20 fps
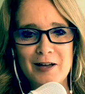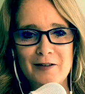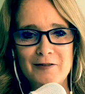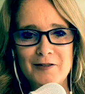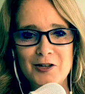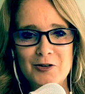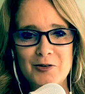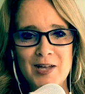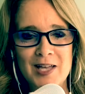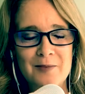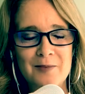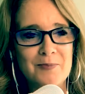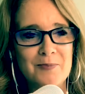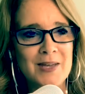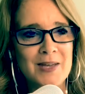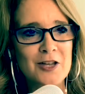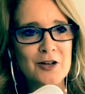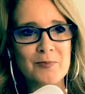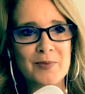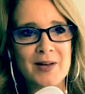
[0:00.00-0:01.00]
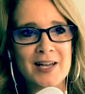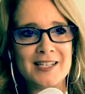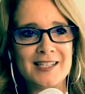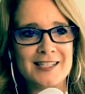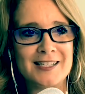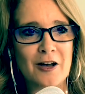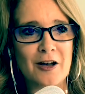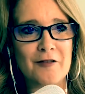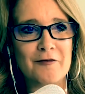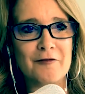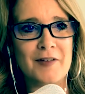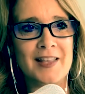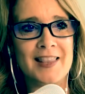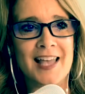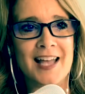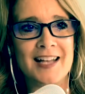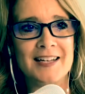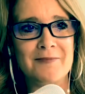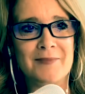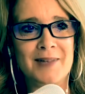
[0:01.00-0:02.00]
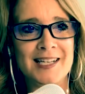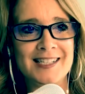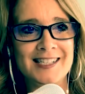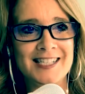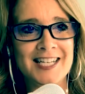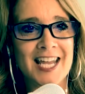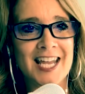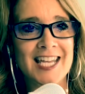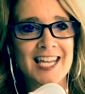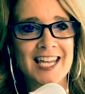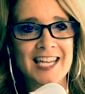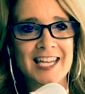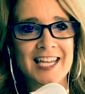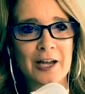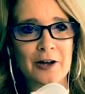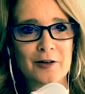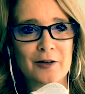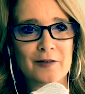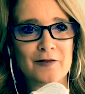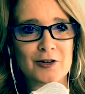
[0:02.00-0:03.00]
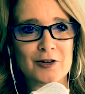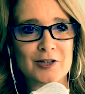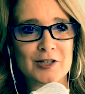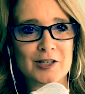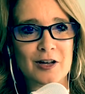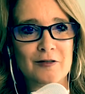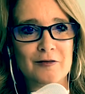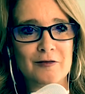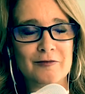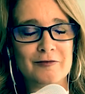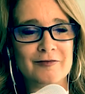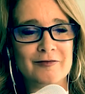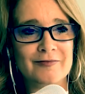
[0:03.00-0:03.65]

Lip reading: you. And be your best self. And that means taking care of yourself.